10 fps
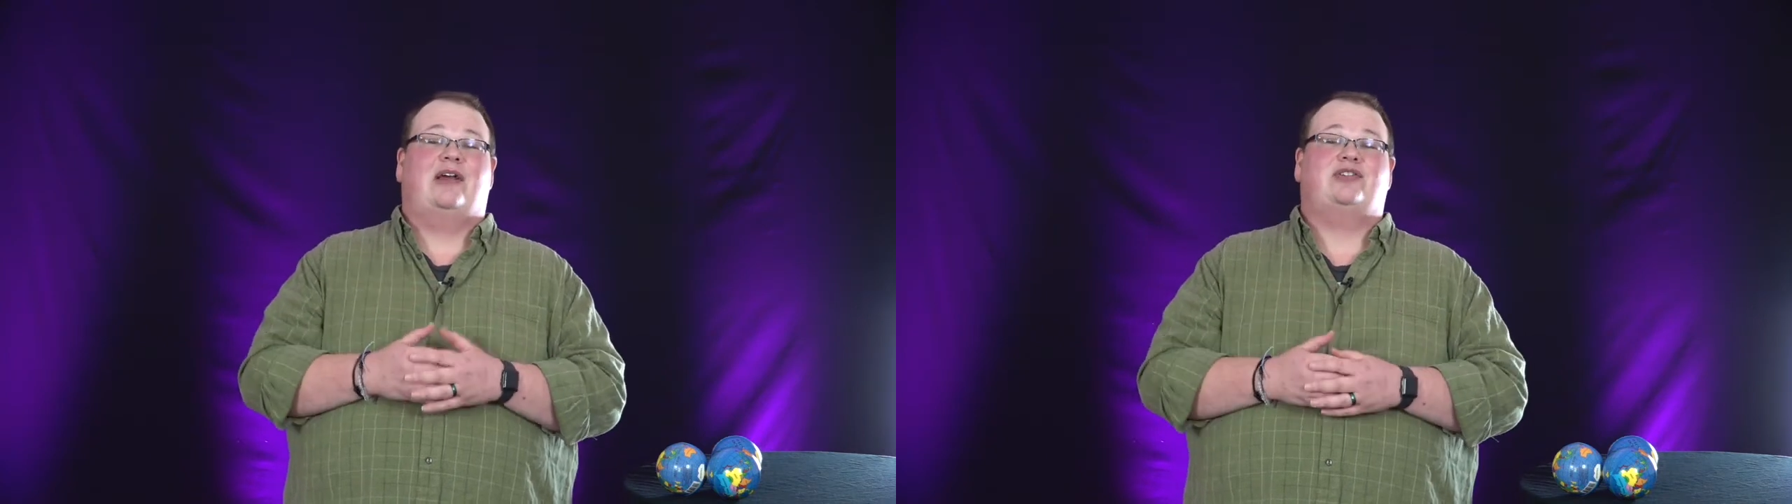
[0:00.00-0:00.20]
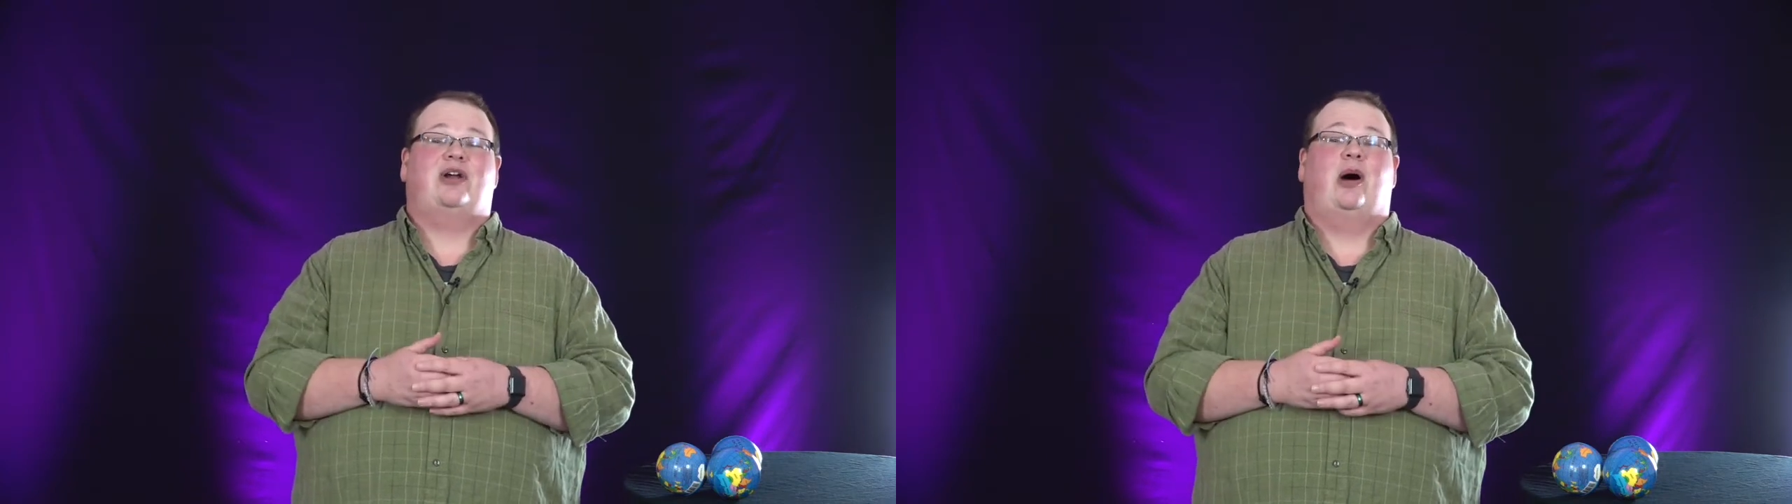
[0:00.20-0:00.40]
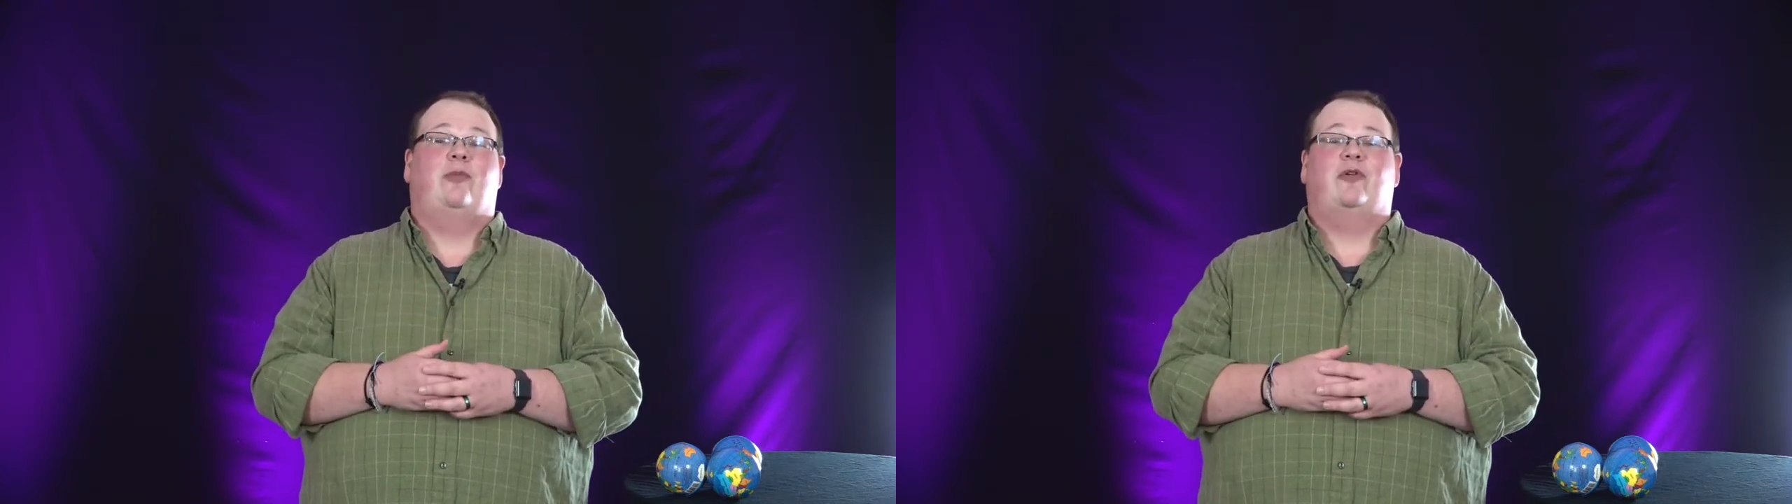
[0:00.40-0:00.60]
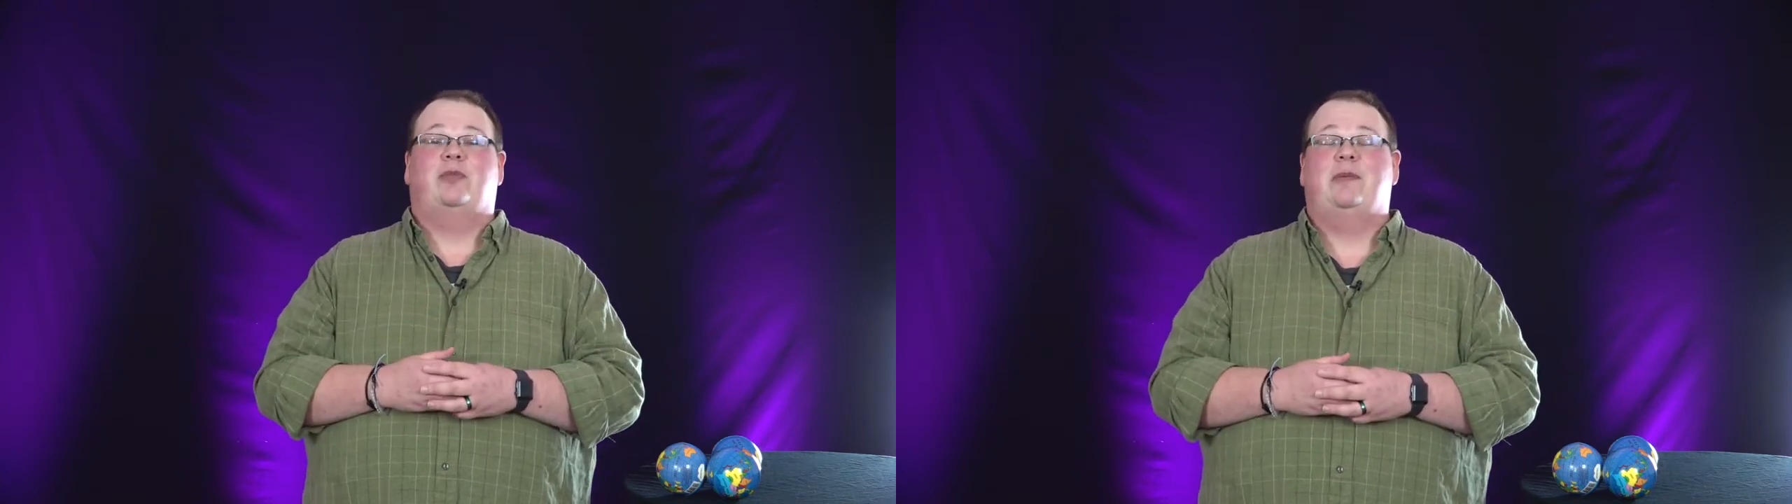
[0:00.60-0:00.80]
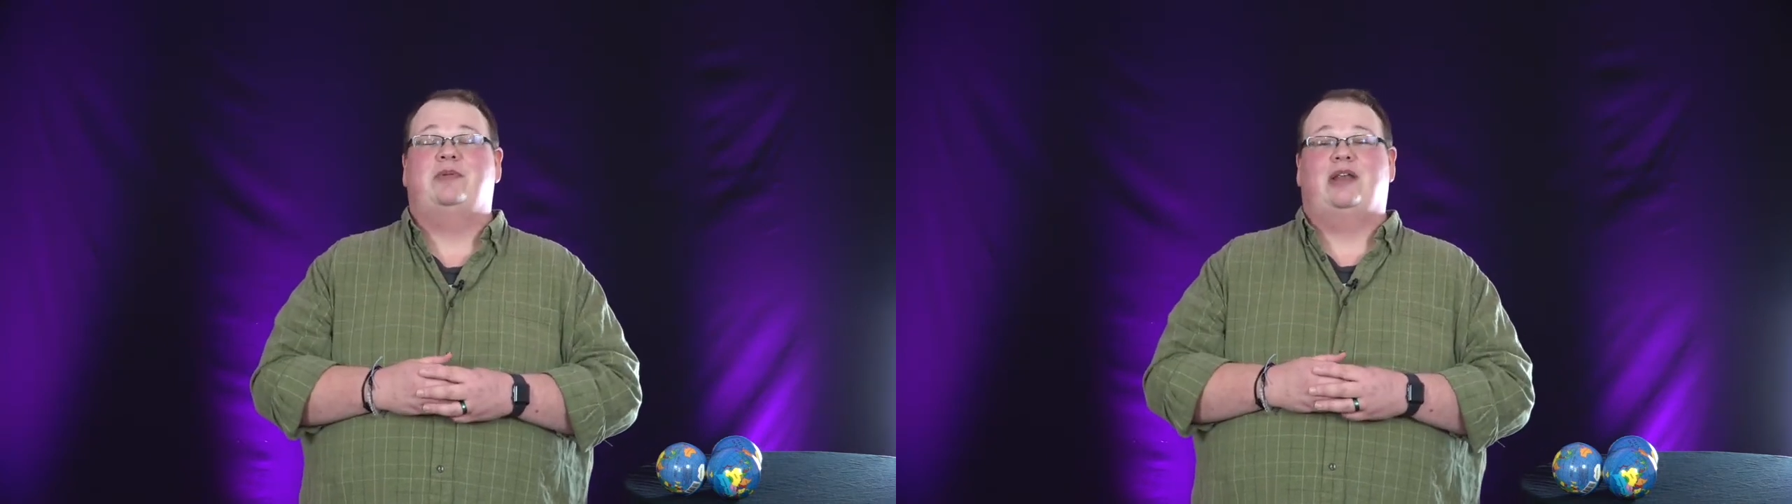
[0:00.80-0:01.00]
extra help for
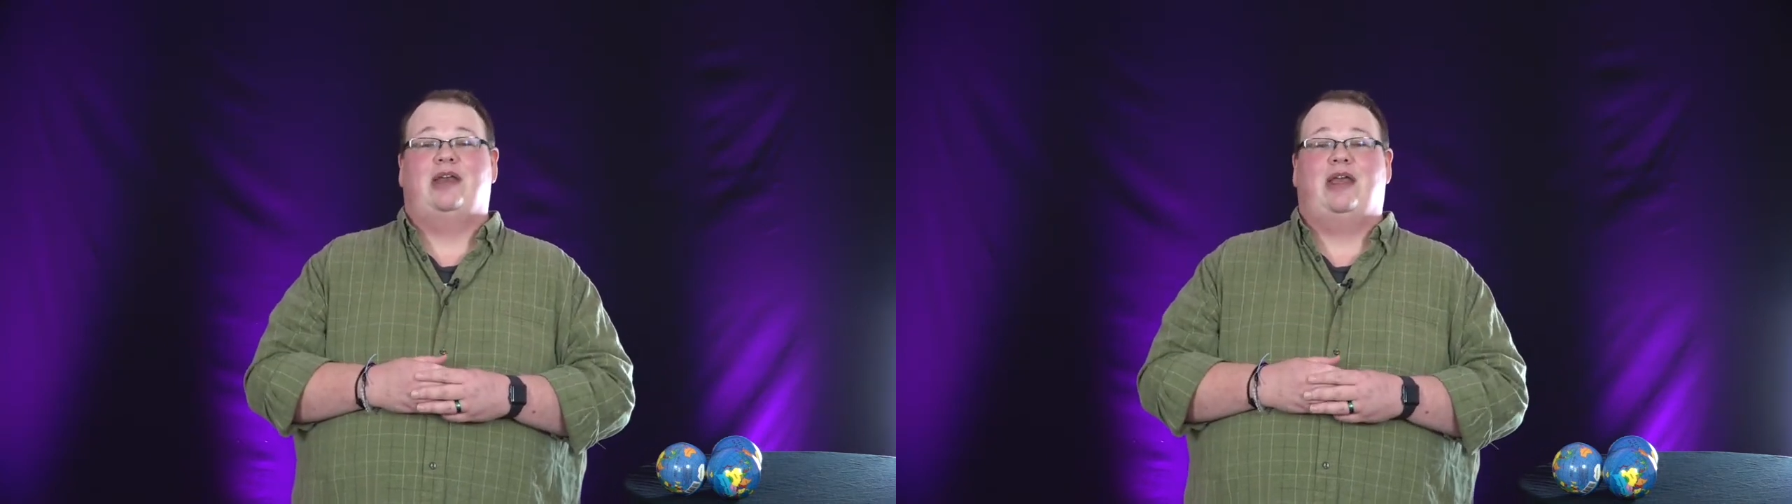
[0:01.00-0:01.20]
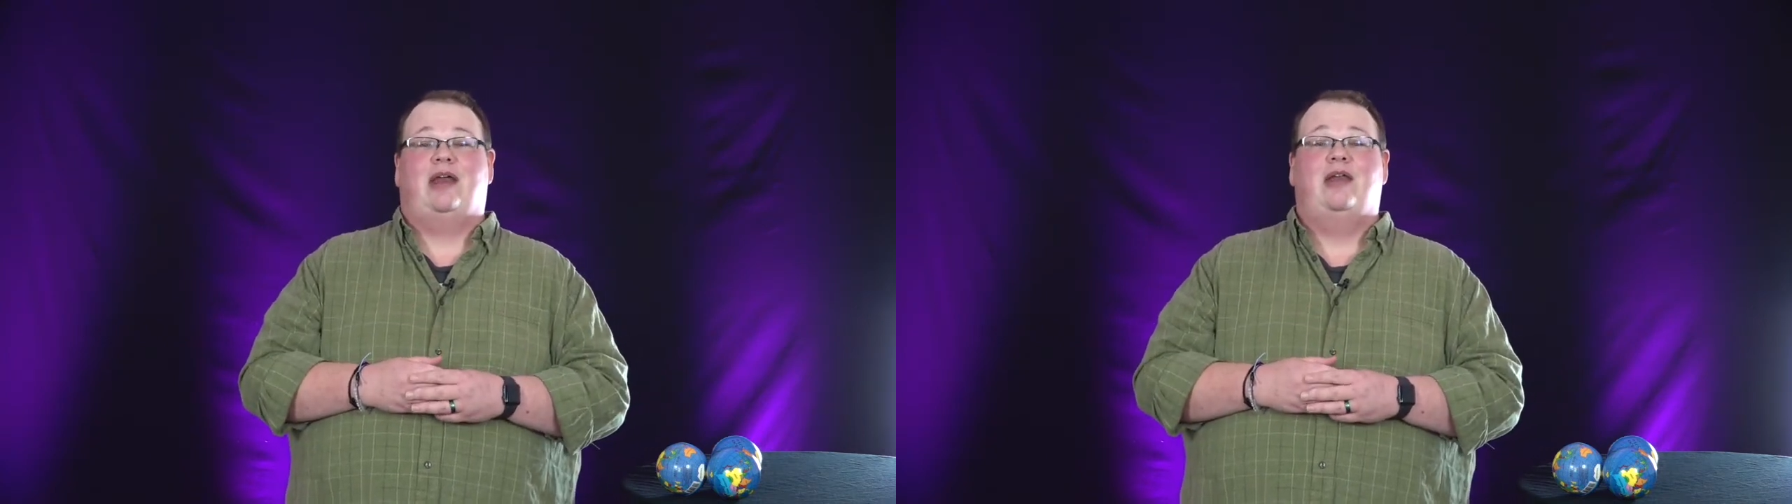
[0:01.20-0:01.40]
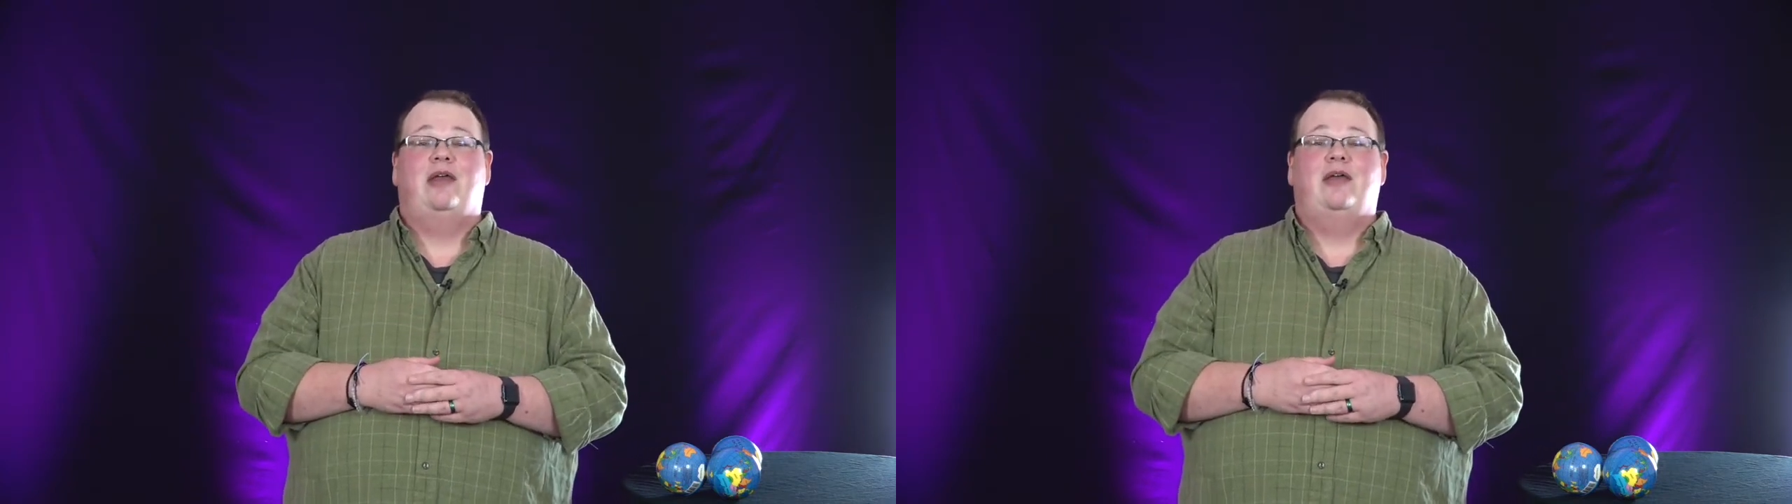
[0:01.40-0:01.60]
people in need.